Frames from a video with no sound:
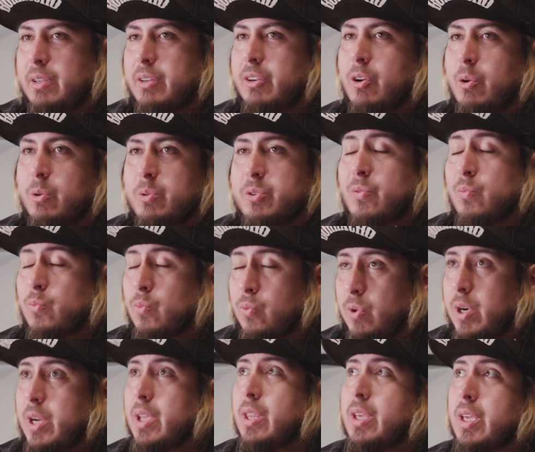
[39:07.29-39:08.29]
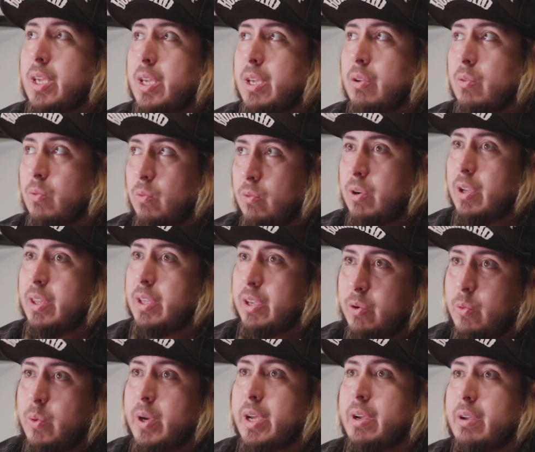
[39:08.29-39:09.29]
goes really, really
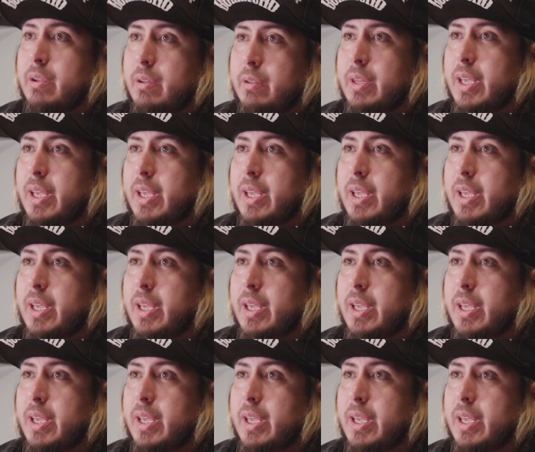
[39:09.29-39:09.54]
quick.